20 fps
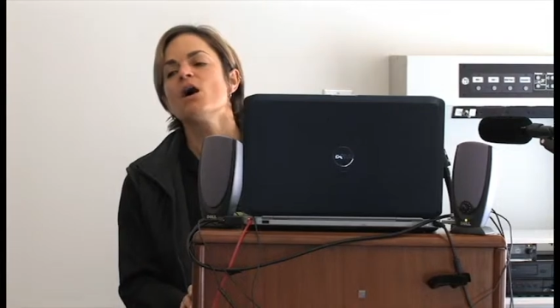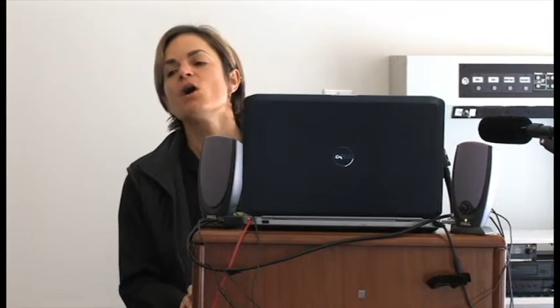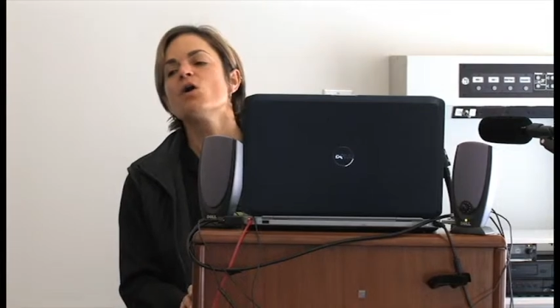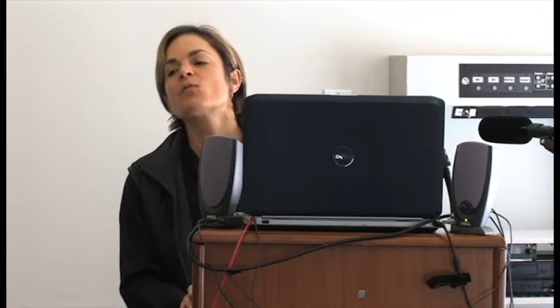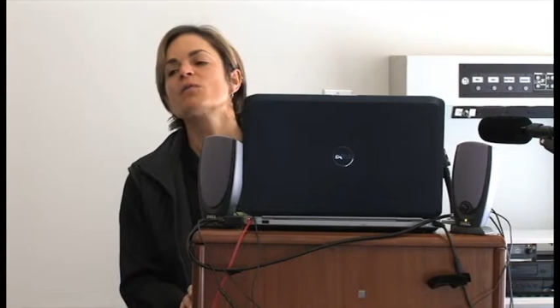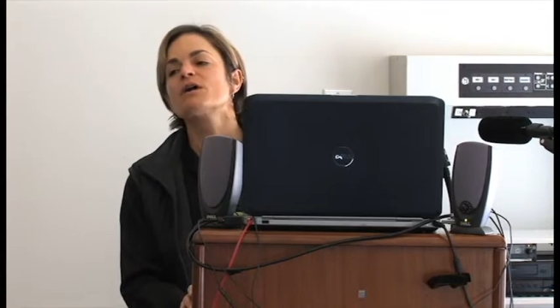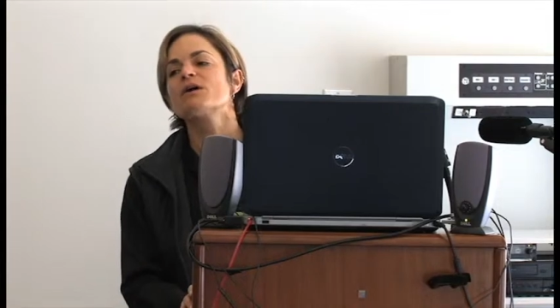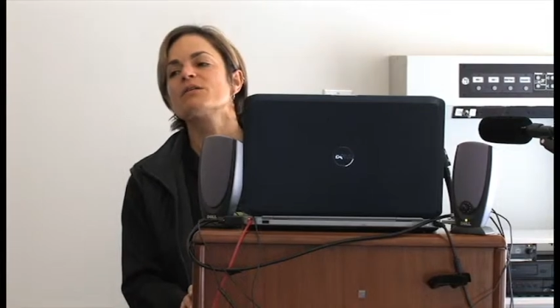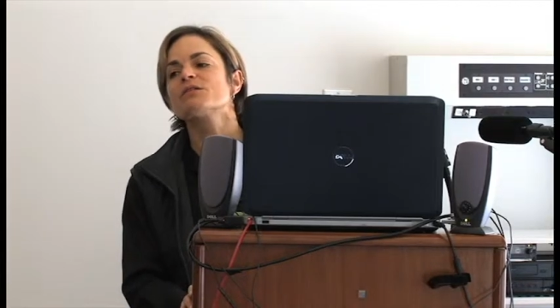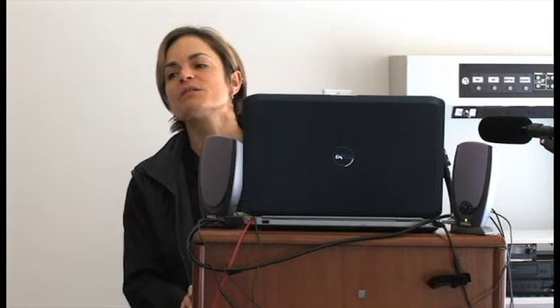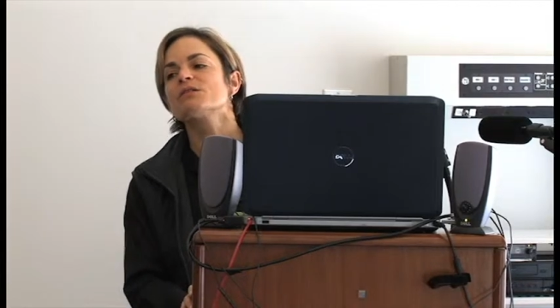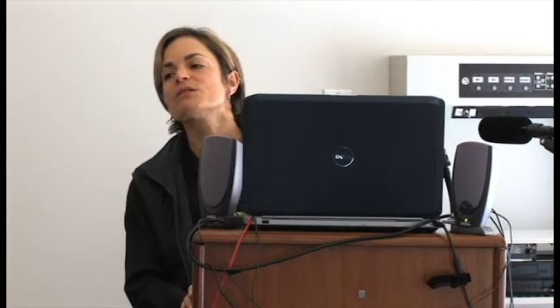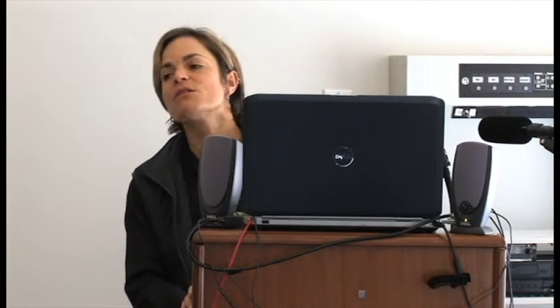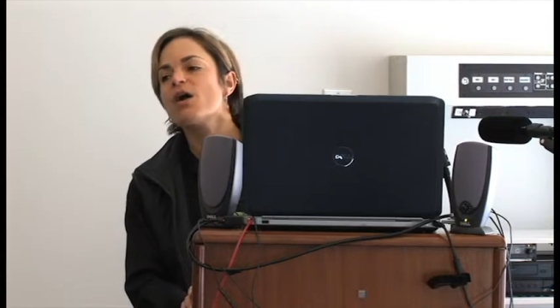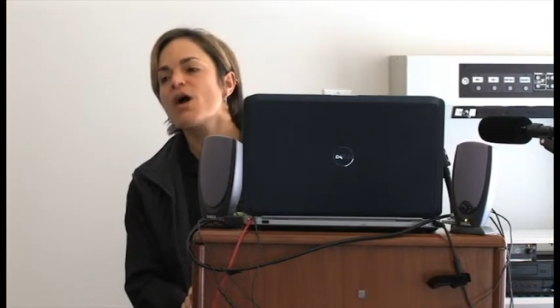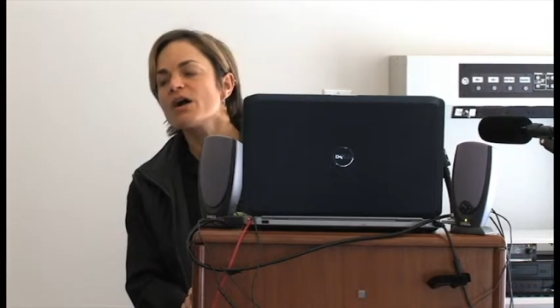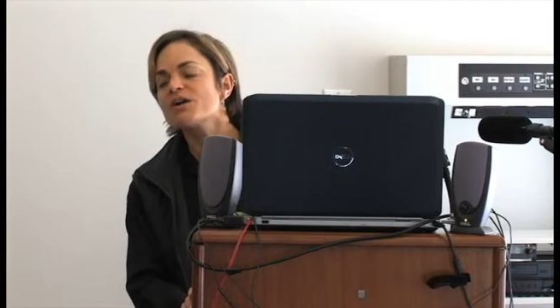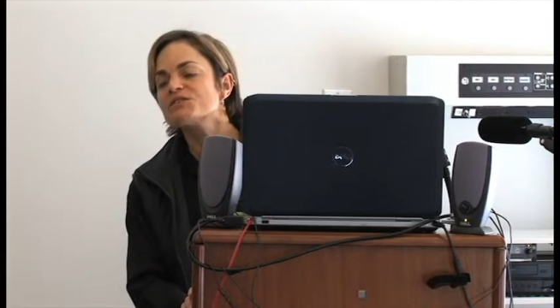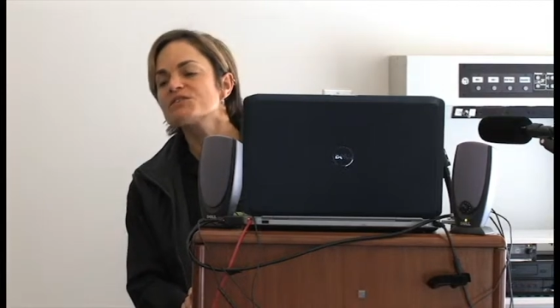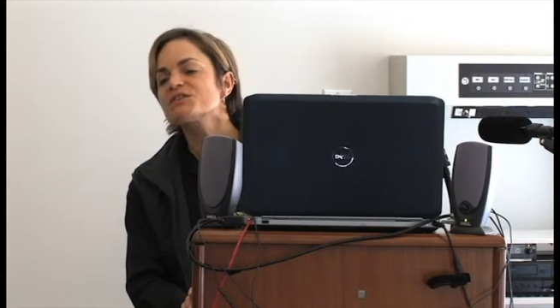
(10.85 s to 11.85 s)
We are the
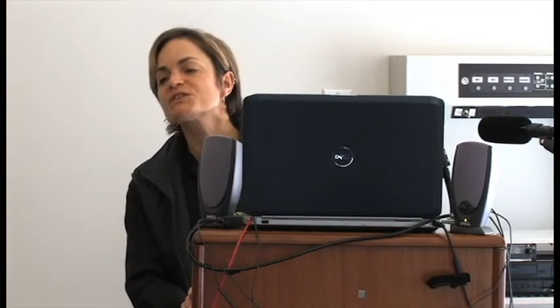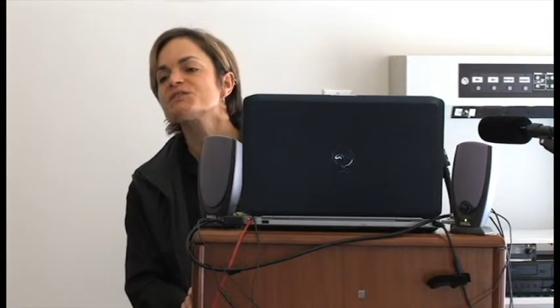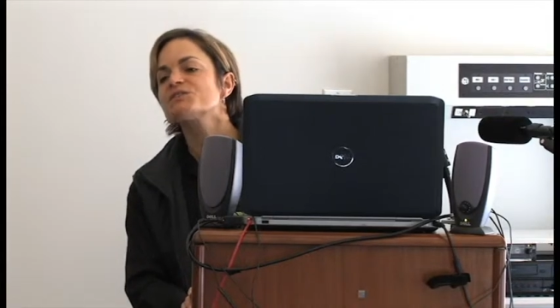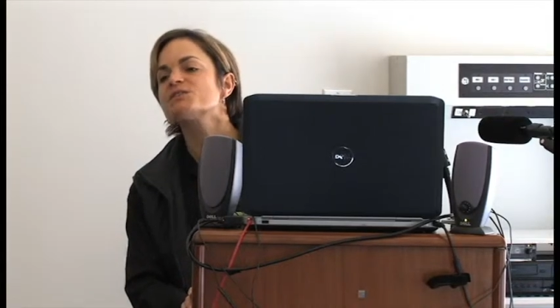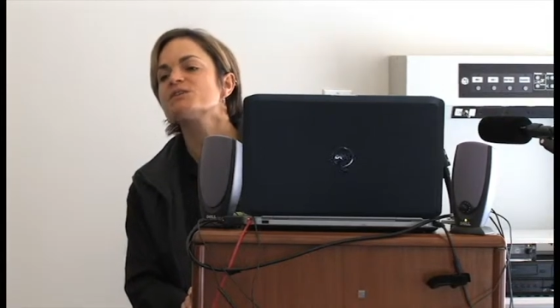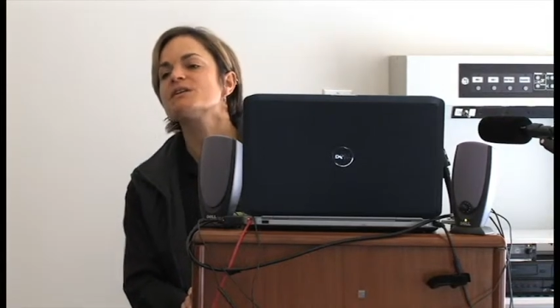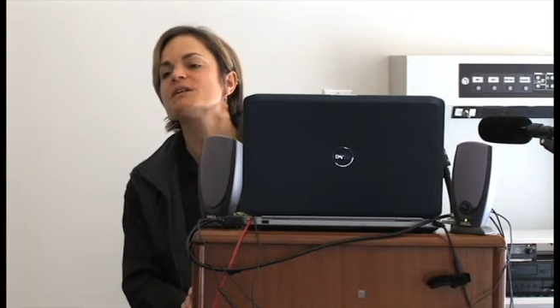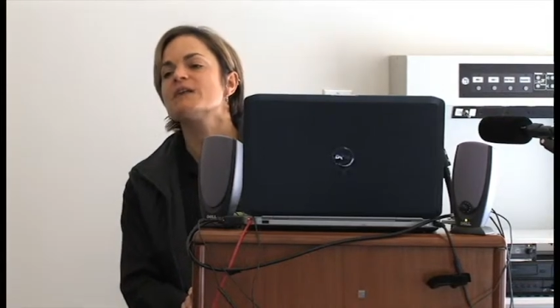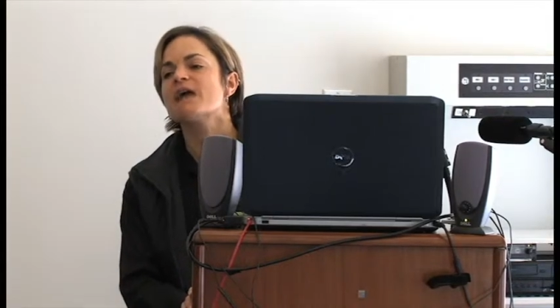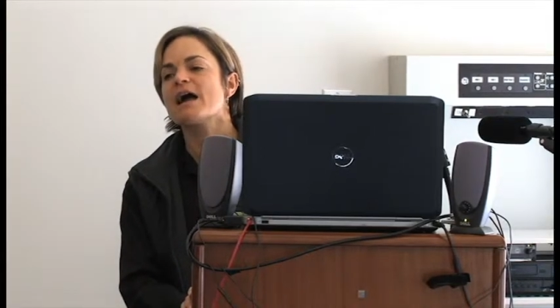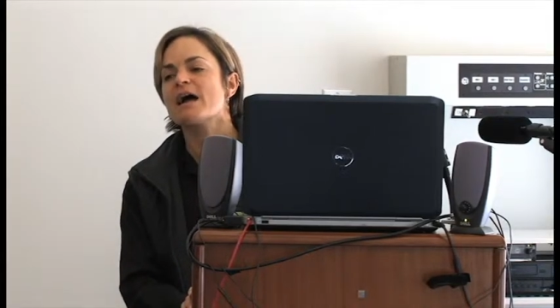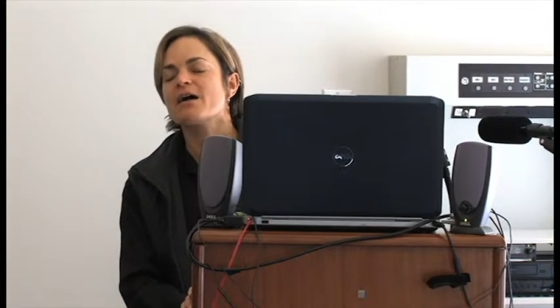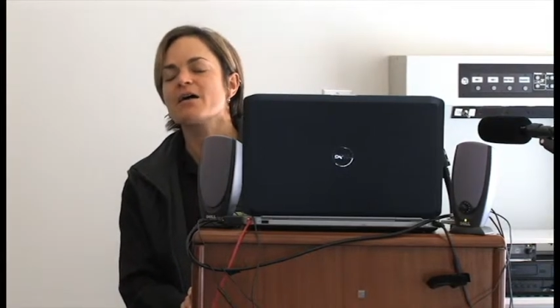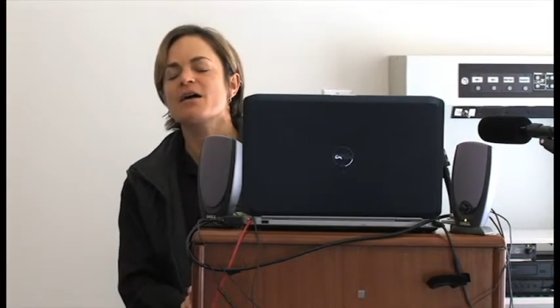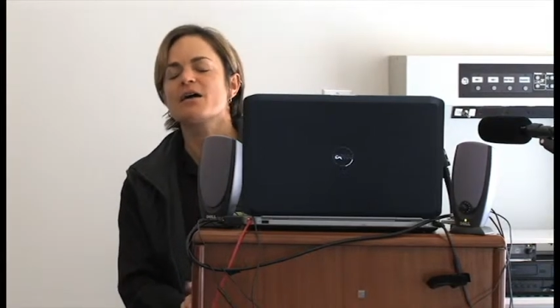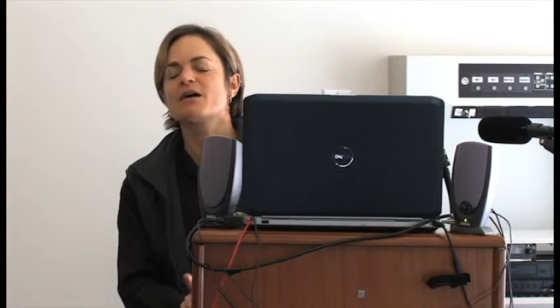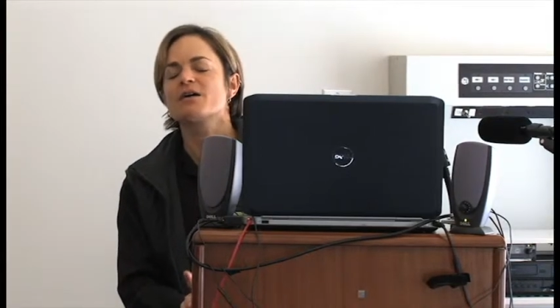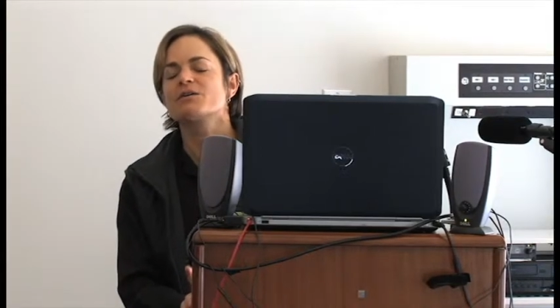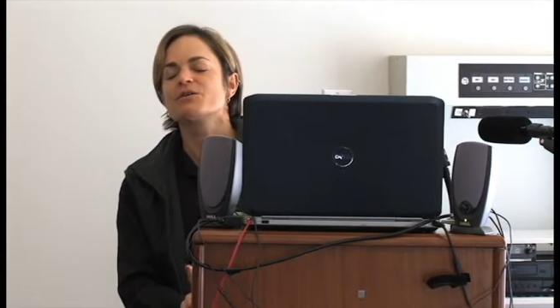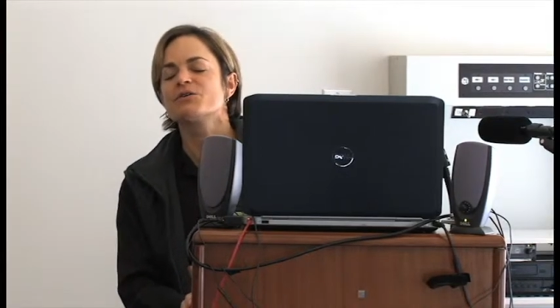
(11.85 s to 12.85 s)
largest uh,